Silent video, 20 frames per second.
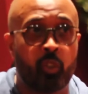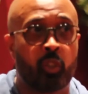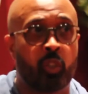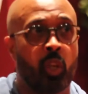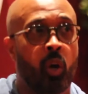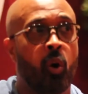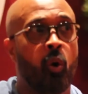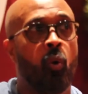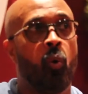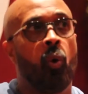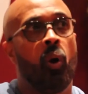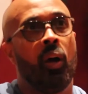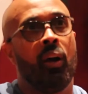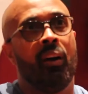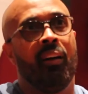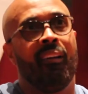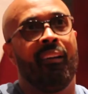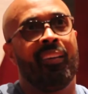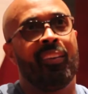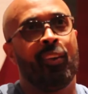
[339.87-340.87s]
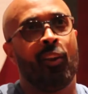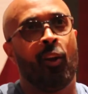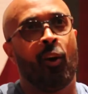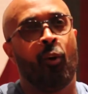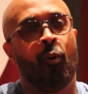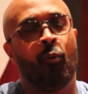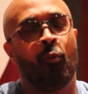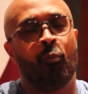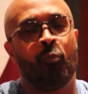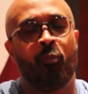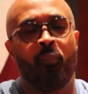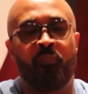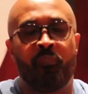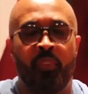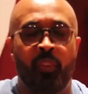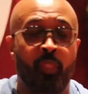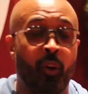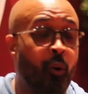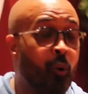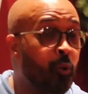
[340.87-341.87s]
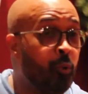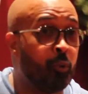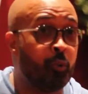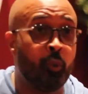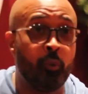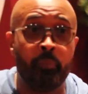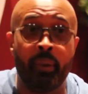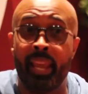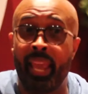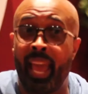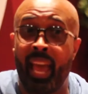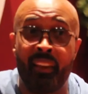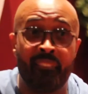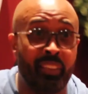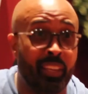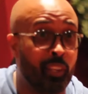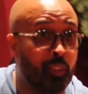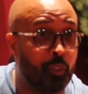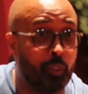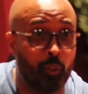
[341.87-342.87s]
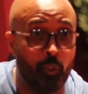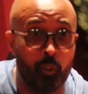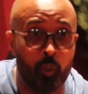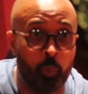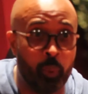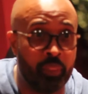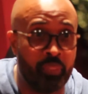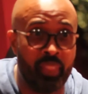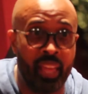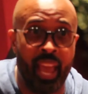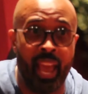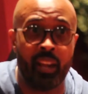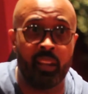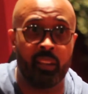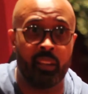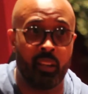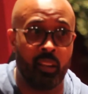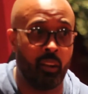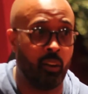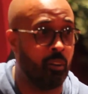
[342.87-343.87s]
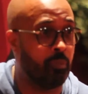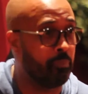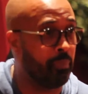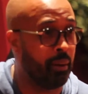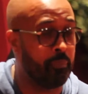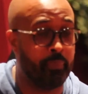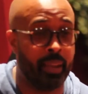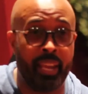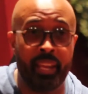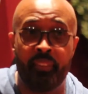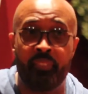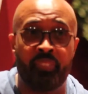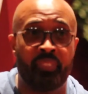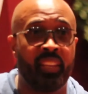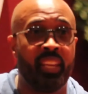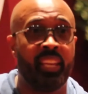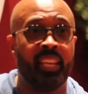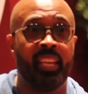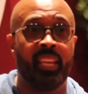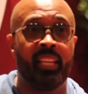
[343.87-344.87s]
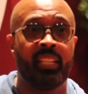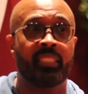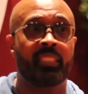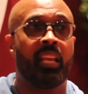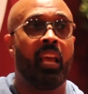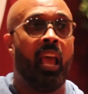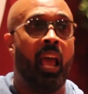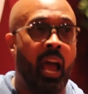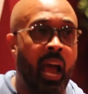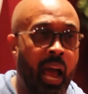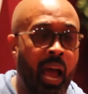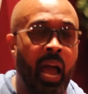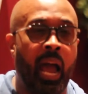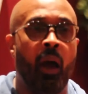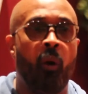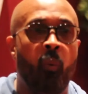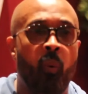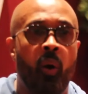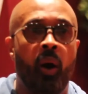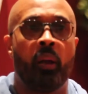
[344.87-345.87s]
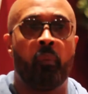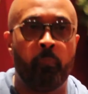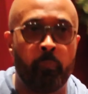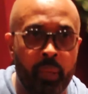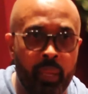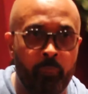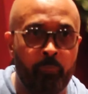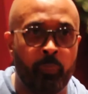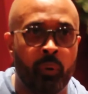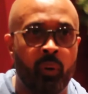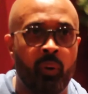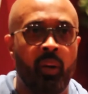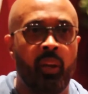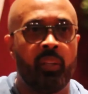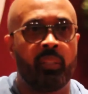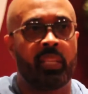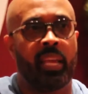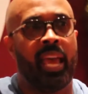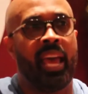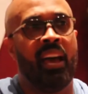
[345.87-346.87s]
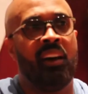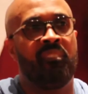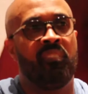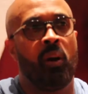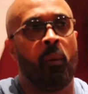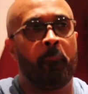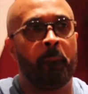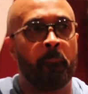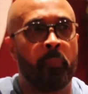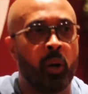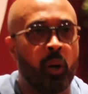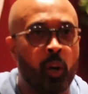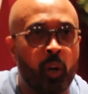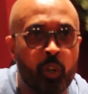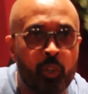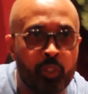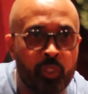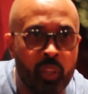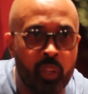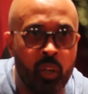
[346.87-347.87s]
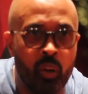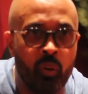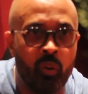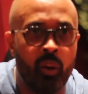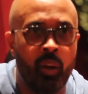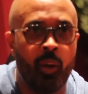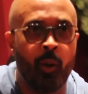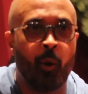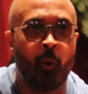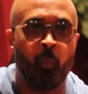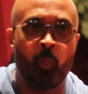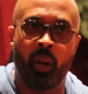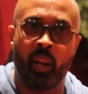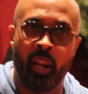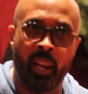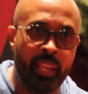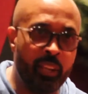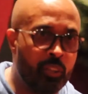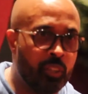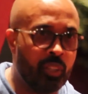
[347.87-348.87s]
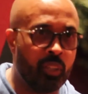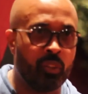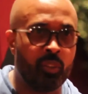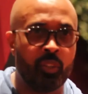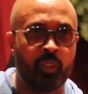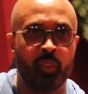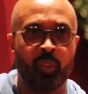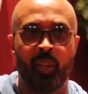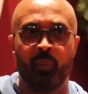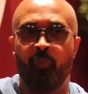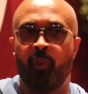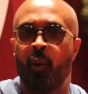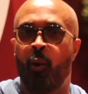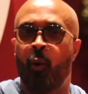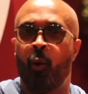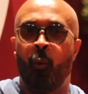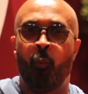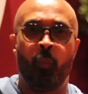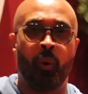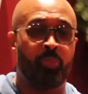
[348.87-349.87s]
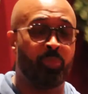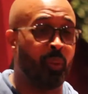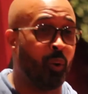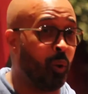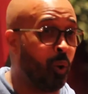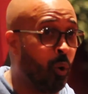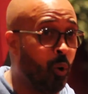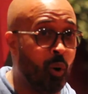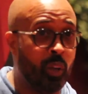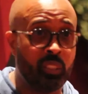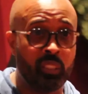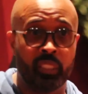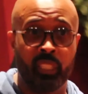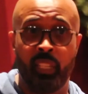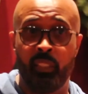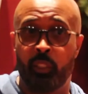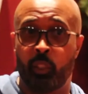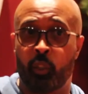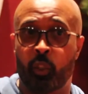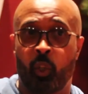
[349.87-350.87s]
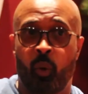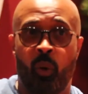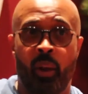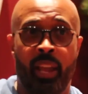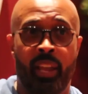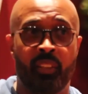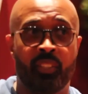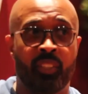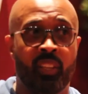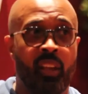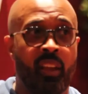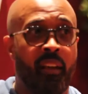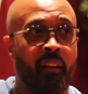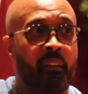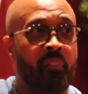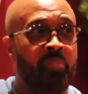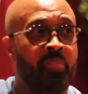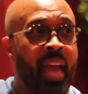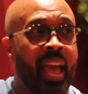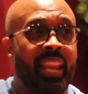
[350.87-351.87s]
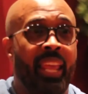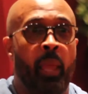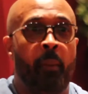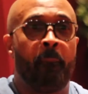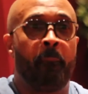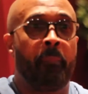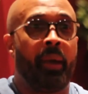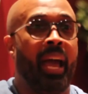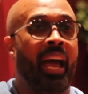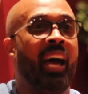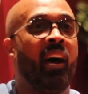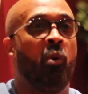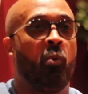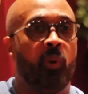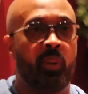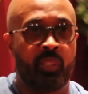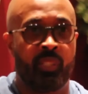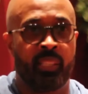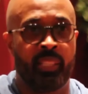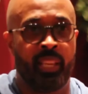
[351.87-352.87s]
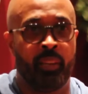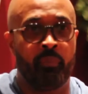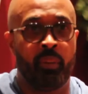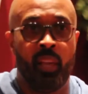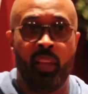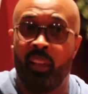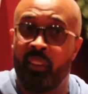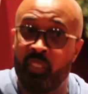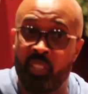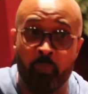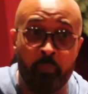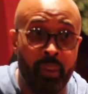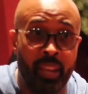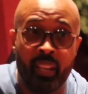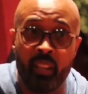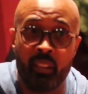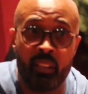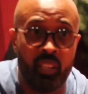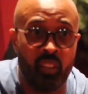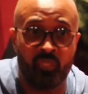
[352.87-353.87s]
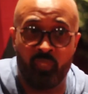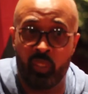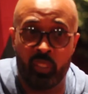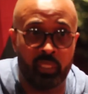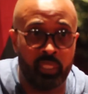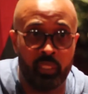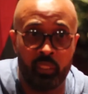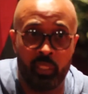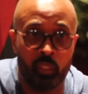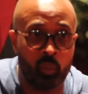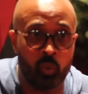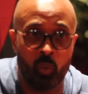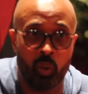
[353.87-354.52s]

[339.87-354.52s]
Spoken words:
So, you know, for those who may have issues with that, you know, my main thing is I want people to have a personal relationship with the Lord Jesus Christ that empowers them to make a difference in this